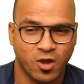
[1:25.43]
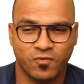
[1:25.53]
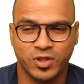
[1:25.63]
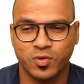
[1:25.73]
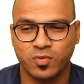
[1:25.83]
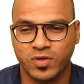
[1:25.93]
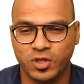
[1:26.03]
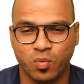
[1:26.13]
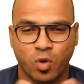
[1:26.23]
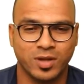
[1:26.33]
When
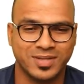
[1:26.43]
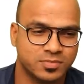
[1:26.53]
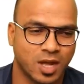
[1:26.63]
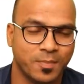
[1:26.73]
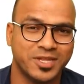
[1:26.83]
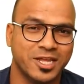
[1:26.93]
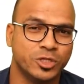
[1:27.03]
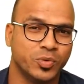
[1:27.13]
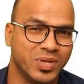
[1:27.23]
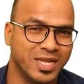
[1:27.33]
you want a material
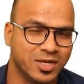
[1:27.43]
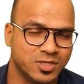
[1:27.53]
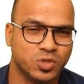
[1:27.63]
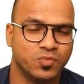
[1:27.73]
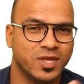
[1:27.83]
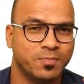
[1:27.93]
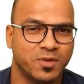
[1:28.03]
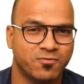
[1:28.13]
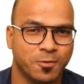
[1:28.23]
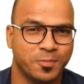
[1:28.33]
to read, so we
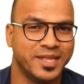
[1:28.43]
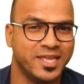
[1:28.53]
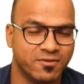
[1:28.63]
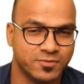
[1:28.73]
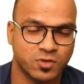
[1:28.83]
prefer PDF.